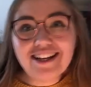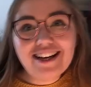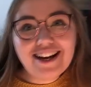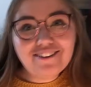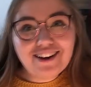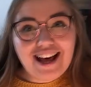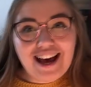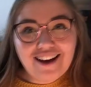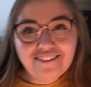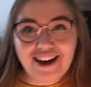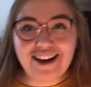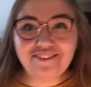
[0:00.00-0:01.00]
and that I will
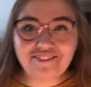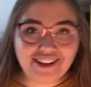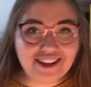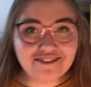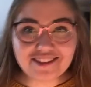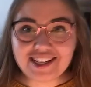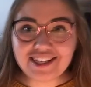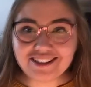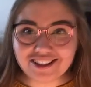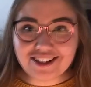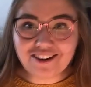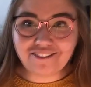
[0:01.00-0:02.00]
have a really, really
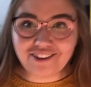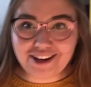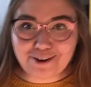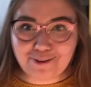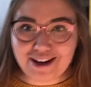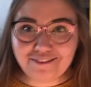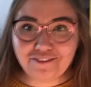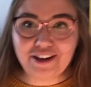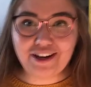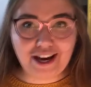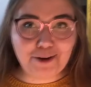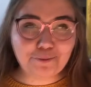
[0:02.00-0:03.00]
good reading month
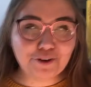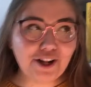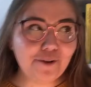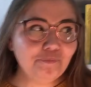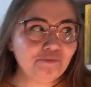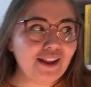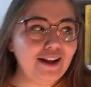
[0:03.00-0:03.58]
in April.